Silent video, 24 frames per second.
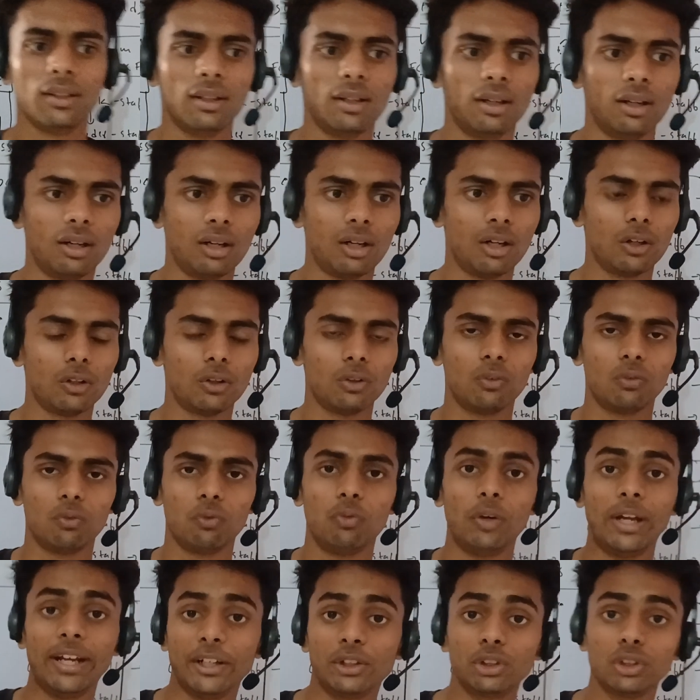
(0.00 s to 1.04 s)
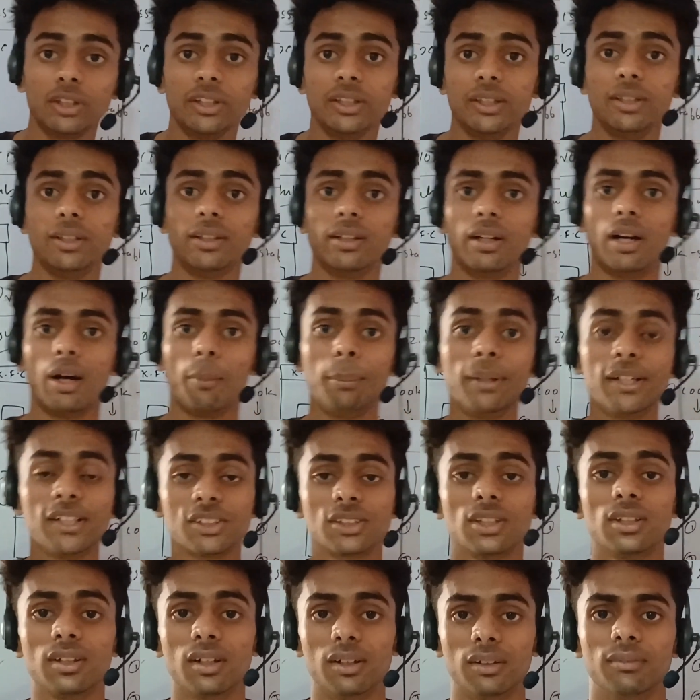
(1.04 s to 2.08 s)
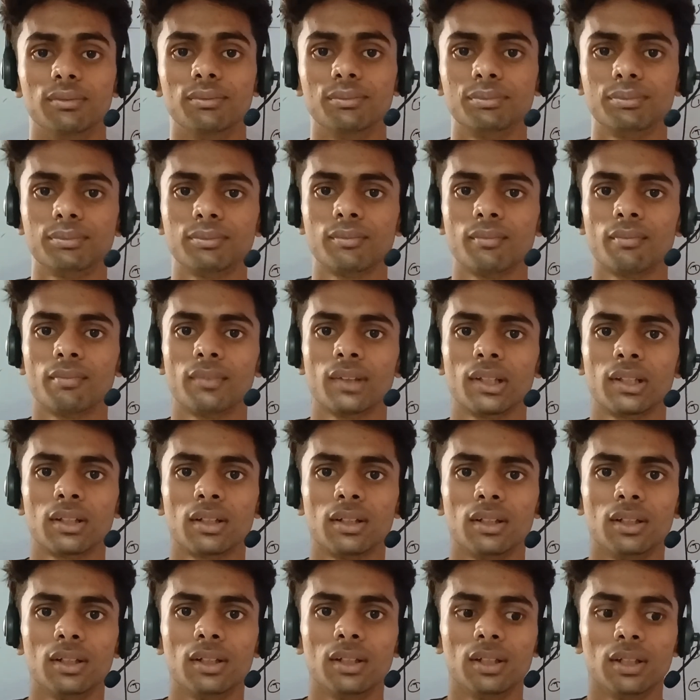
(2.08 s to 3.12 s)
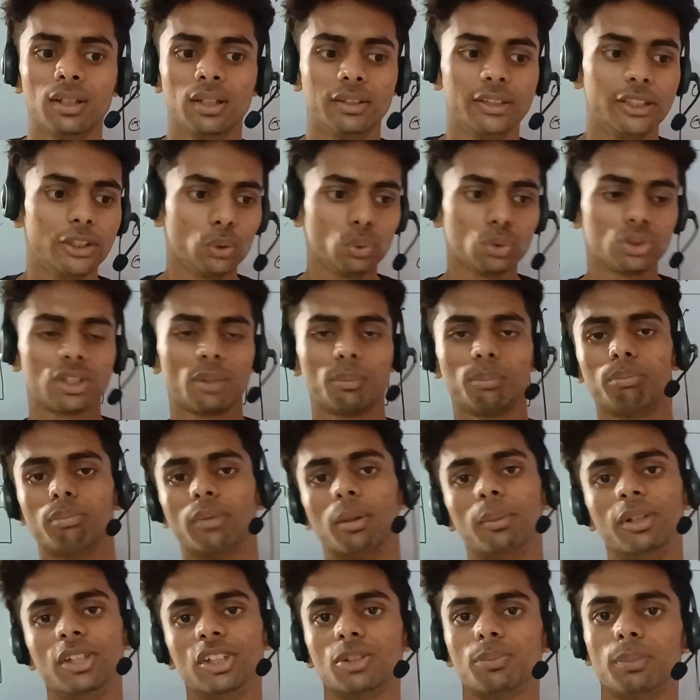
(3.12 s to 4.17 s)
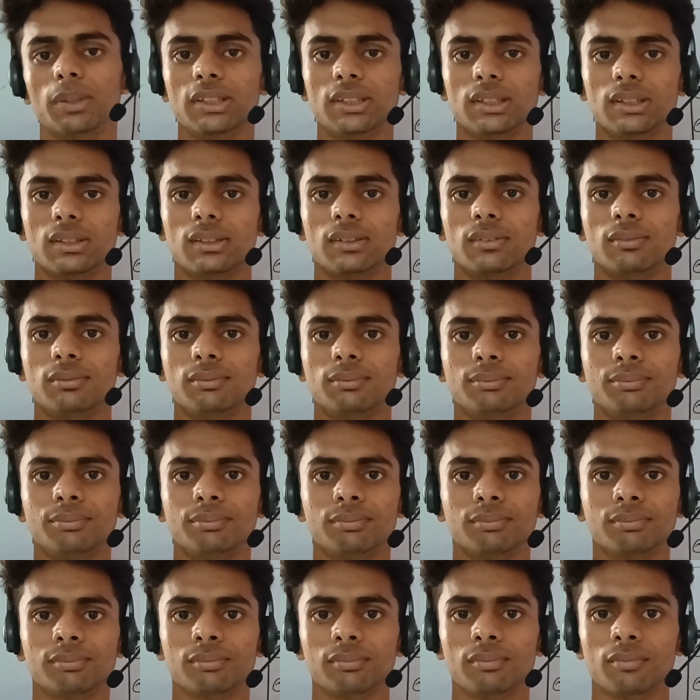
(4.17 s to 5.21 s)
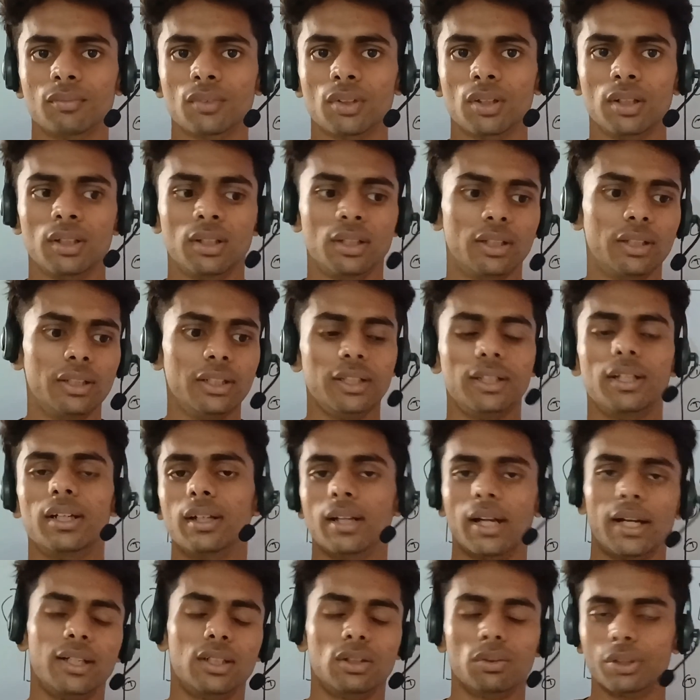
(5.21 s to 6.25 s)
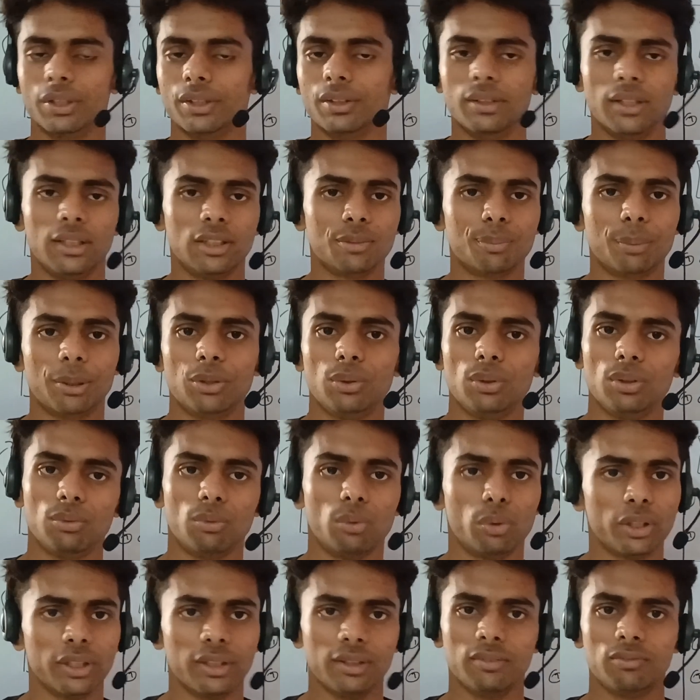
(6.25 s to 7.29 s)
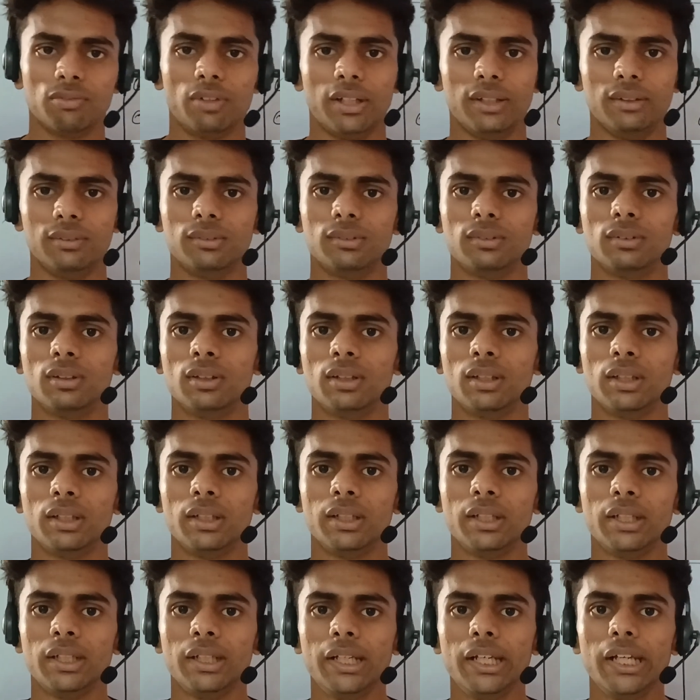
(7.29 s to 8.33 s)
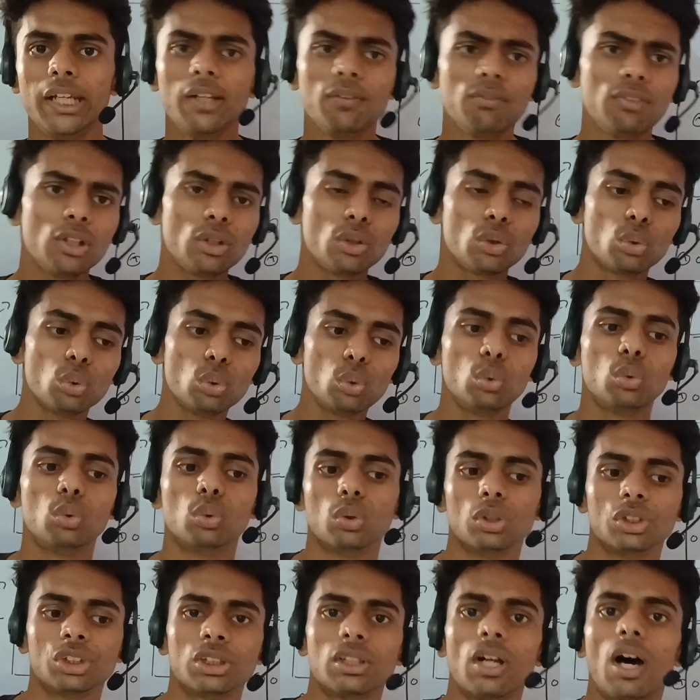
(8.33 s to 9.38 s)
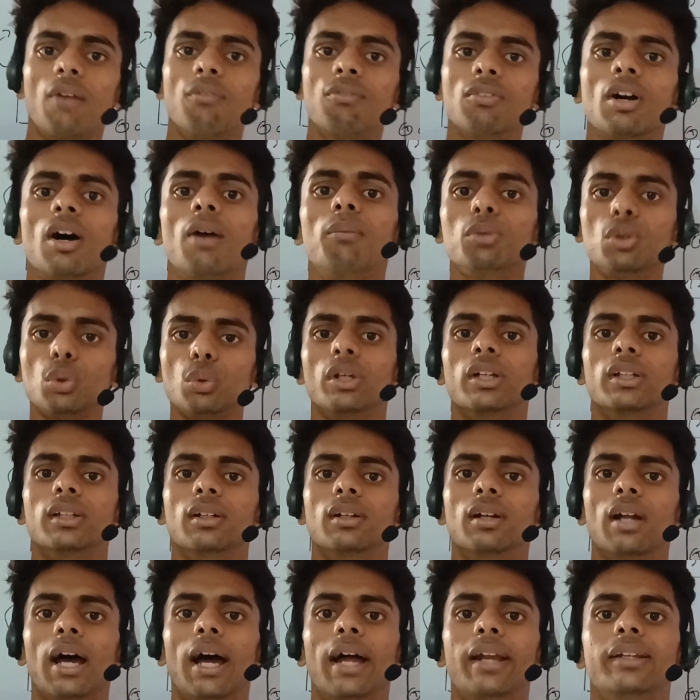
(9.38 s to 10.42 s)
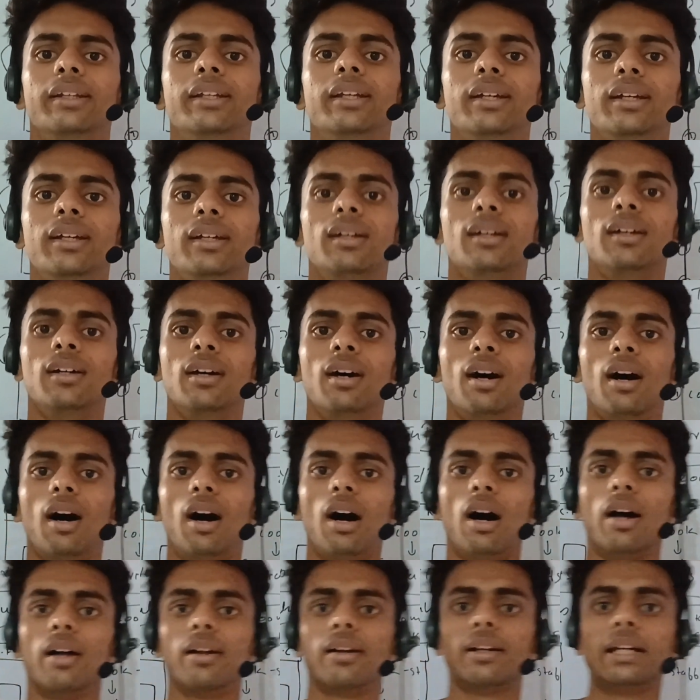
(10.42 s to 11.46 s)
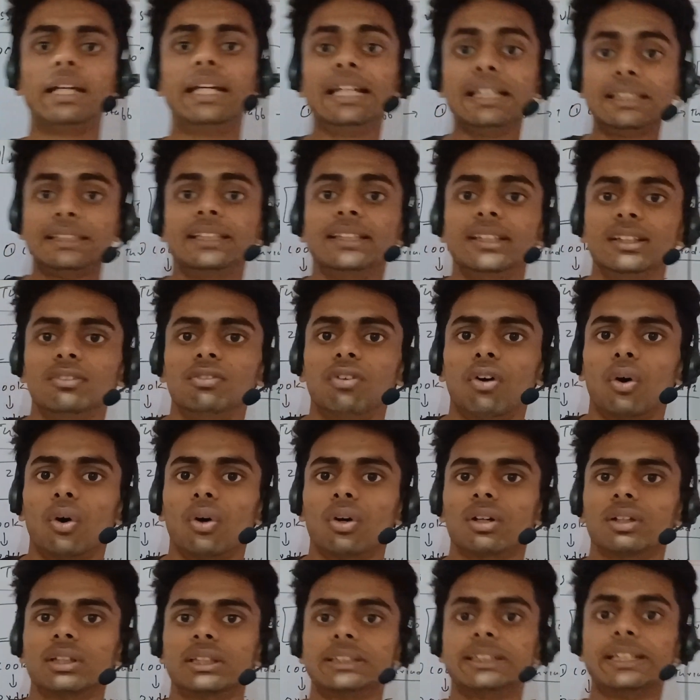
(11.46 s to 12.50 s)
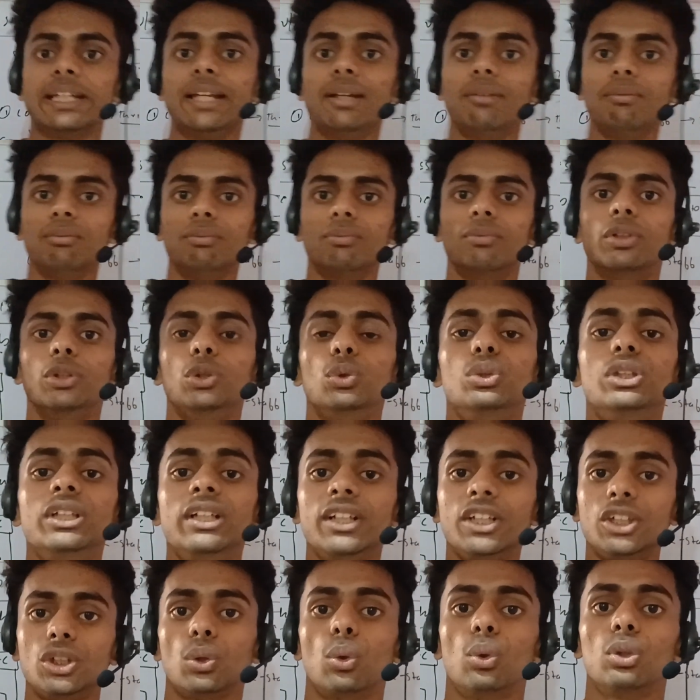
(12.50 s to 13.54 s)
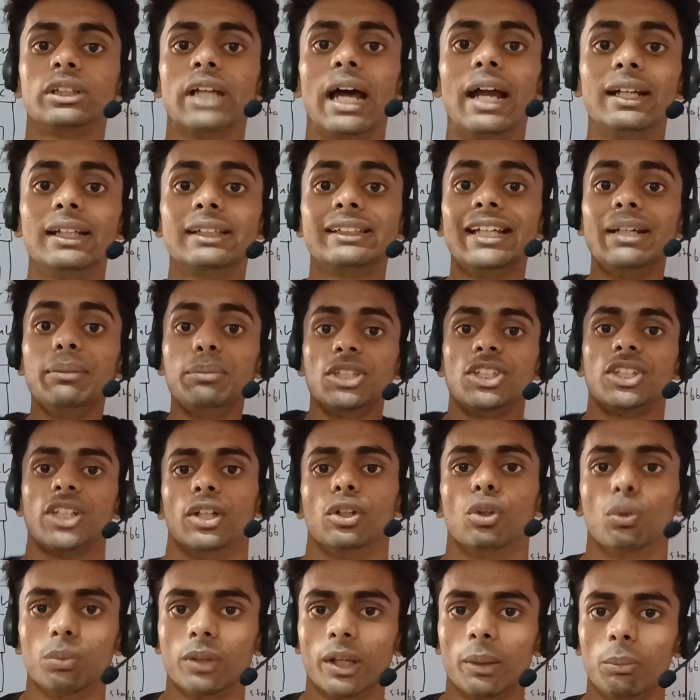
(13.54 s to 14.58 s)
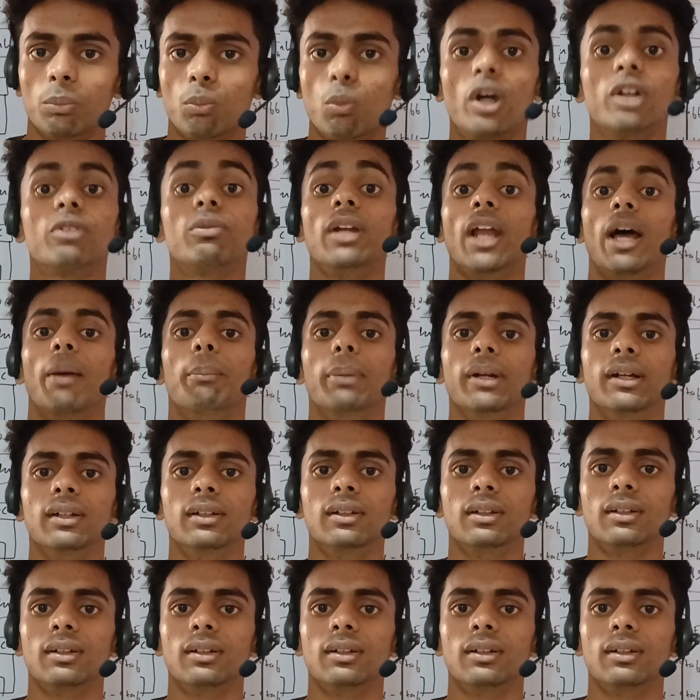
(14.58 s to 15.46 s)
when actually application run, they use some memory spaces, read and write. Okay, that's particular. Okay, fine. If the two staff come together and they are racing for same using resource at the same instant of time, what will happen?